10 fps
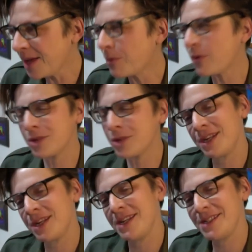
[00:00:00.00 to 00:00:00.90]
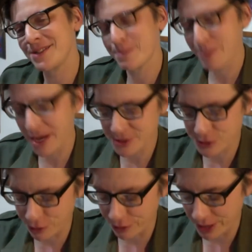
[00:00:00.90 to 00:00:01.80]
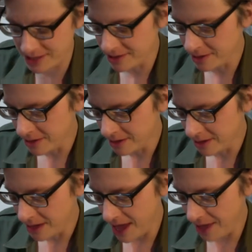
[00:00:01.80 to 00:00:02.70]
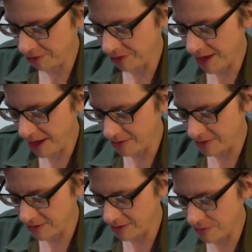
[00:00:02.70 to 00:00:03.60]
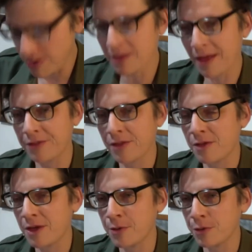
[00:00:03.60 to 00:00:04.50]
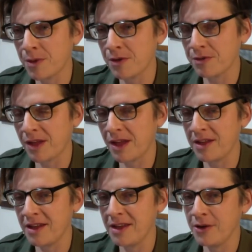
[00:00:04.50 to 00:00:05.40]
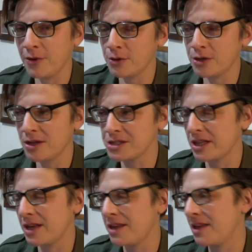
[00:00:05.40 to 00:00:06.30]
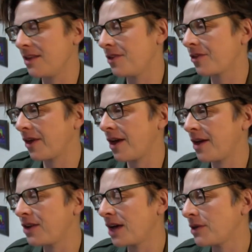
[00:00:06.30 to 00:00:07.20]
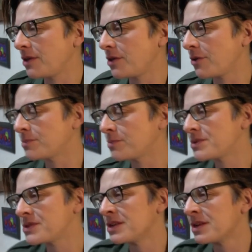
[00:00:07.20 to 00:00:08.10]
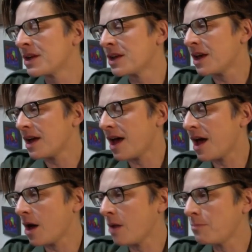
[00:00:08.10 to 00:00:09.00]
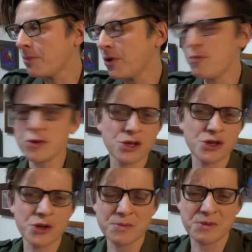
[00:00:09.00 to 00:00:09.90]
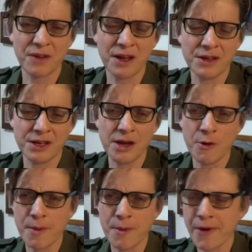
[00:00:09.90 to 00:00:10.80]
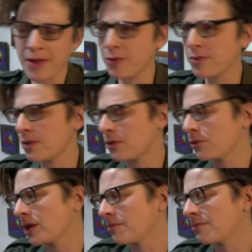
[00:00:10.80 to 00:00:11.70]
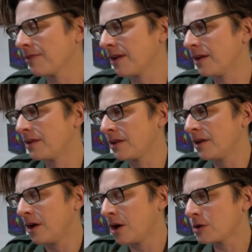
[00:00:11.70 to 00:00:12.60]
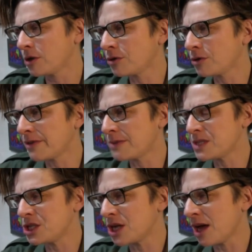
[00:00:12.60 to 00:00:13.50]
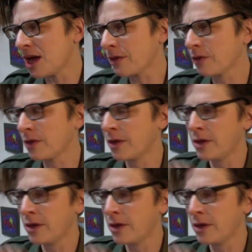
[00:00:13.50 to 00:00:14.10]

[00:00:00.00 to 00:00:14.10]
All that you need, backstory, is that they've realised it's Eeyore's birthday. Eeyore largely is down in the dumps. Pooh rushes on to find Eeyore a present, and all they can find are a load of empty jars.